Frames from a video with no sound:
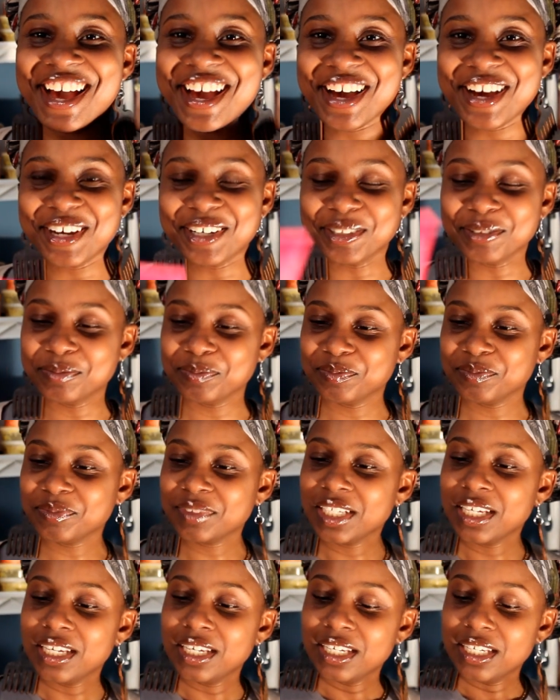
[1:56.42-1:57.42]
um,
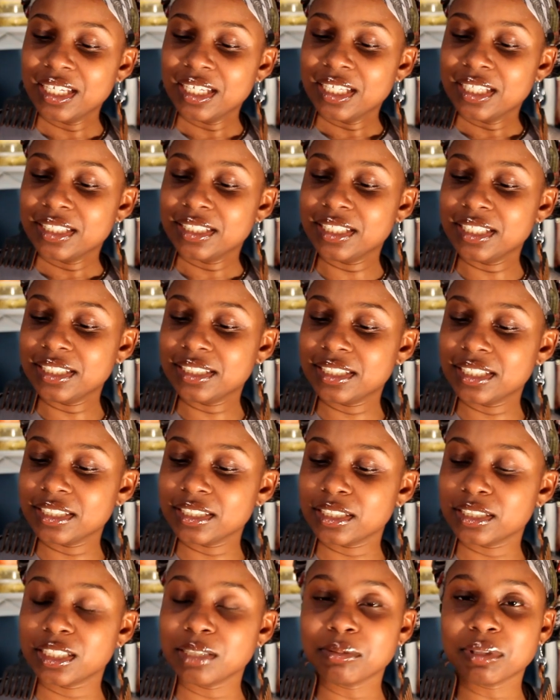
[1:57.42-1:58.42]
this is
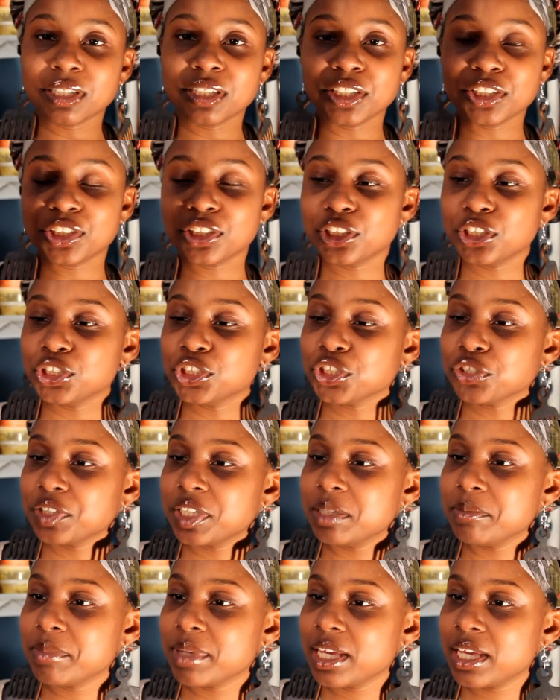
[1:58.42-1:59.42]
a deep conditioning
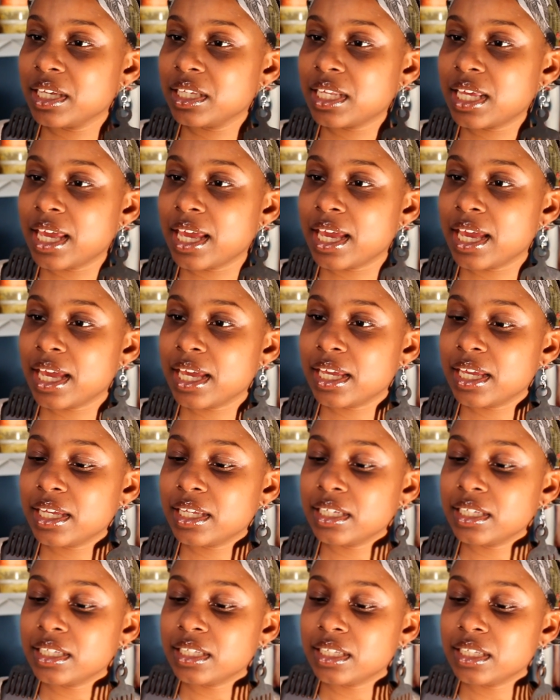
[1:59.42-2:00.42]
treatment
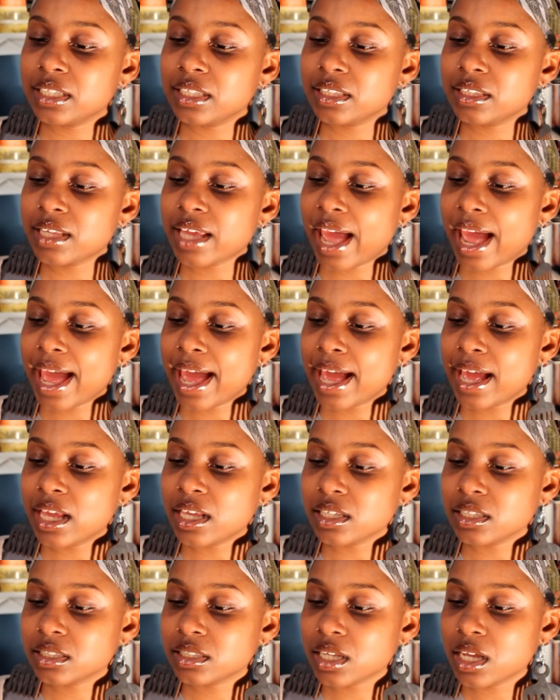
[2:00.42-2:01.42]
and it
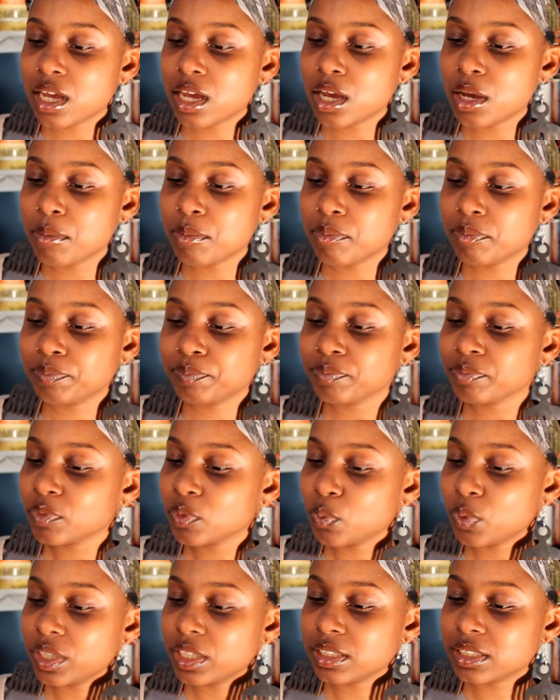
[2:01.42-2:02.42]
has, um,
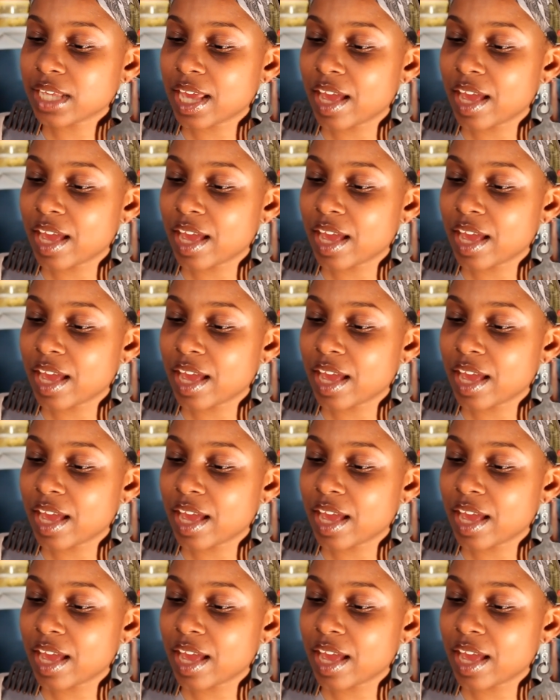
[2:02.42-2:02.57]
what is